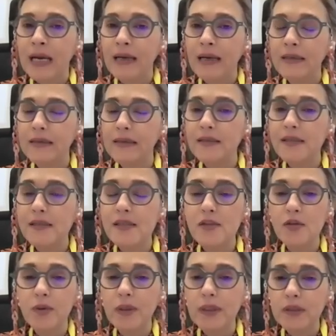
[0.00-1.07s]
And this is
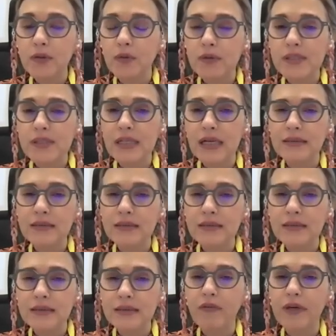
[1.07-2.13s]
going to result
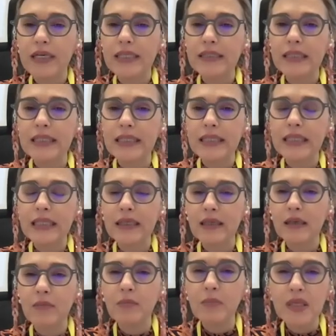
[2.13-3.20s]
definitely
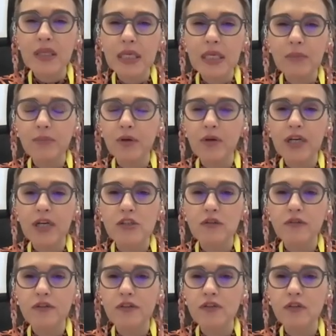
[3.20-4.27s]
in median
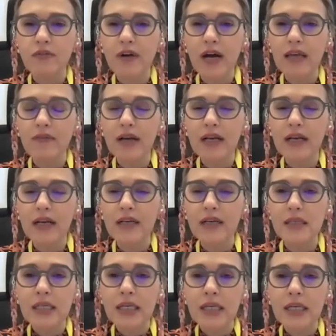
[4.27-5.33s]
progression-free survivals
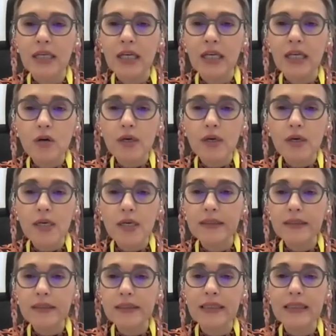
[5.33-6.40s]
longer
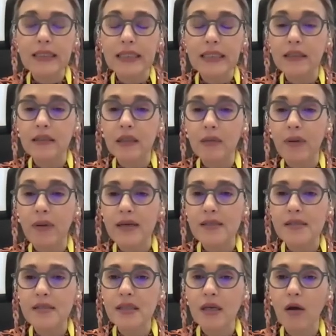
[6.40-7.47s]
than in the
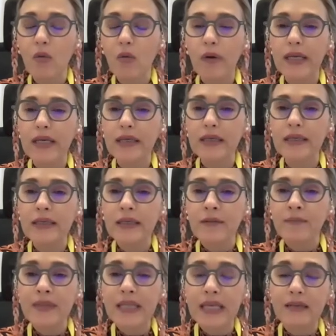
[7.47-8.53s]
past when
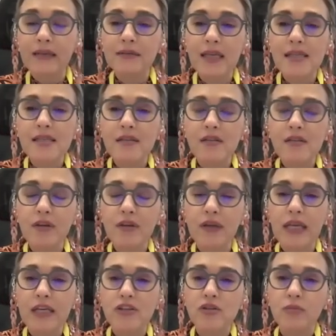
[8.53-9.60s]
the
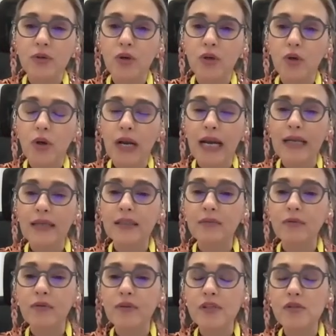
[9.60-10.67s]
anti-CD38 monoclonal
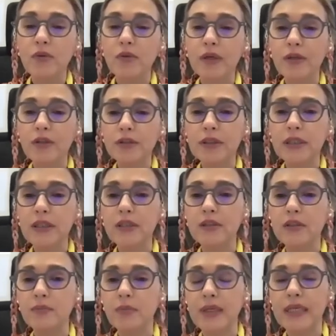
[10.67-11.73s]
antibodies were not
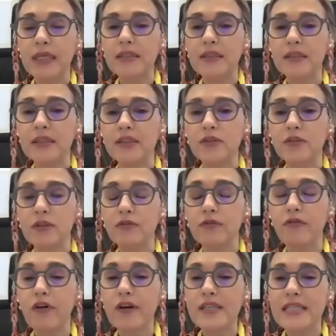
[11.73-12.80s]
incorporated into the
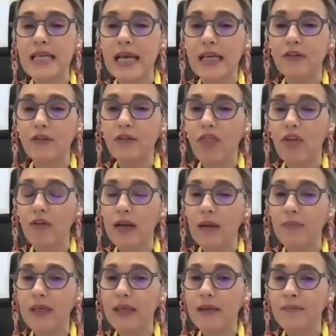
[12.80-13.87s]
first line of
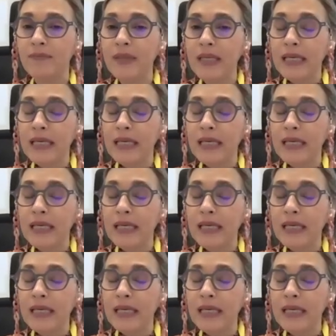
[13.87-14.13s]
therapy.